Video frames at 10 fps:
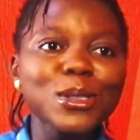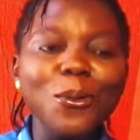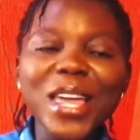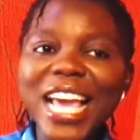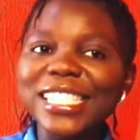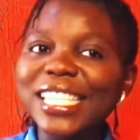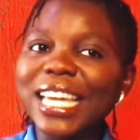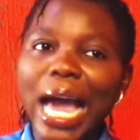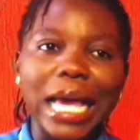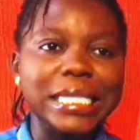So when I see
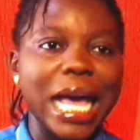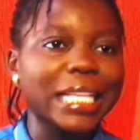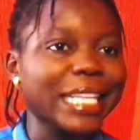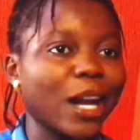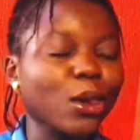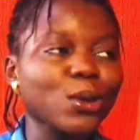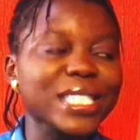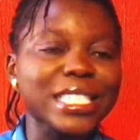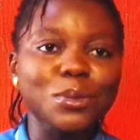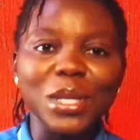guys that their clothes
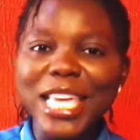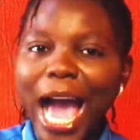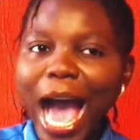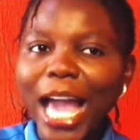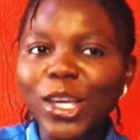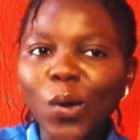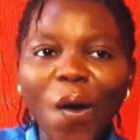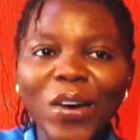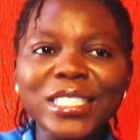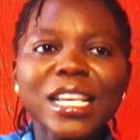is really
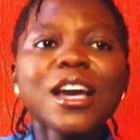ironed,